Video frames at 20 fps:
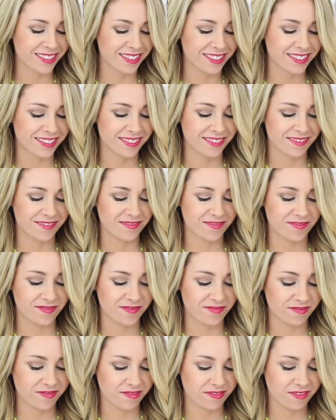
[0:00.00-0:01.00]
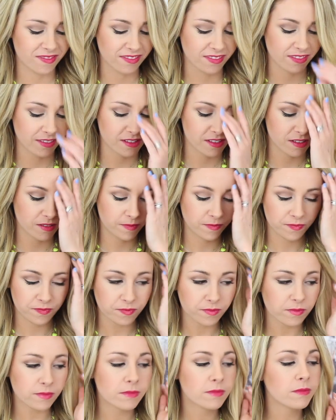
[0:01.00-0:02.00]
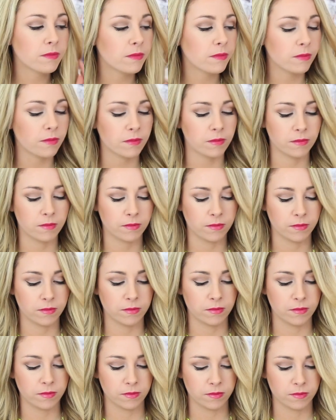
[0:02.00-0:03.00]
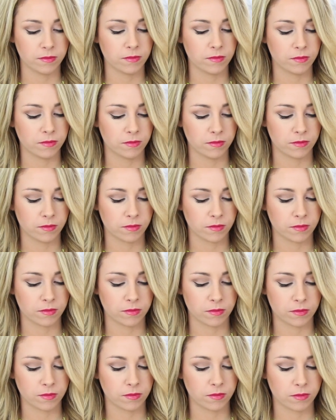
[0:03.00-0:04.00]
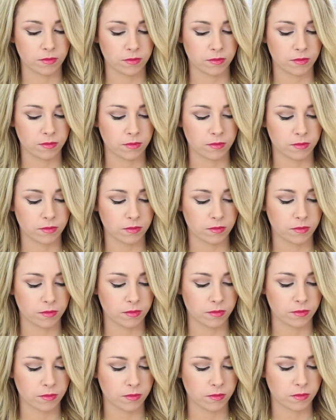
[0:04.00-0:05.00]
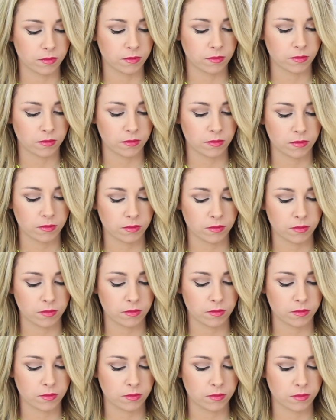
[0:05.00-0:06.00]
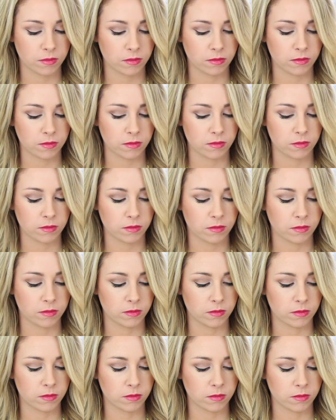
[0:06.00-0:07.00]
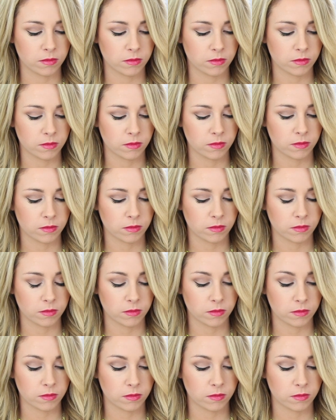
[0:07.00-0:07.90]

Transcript: No words are spoken by the person on screen.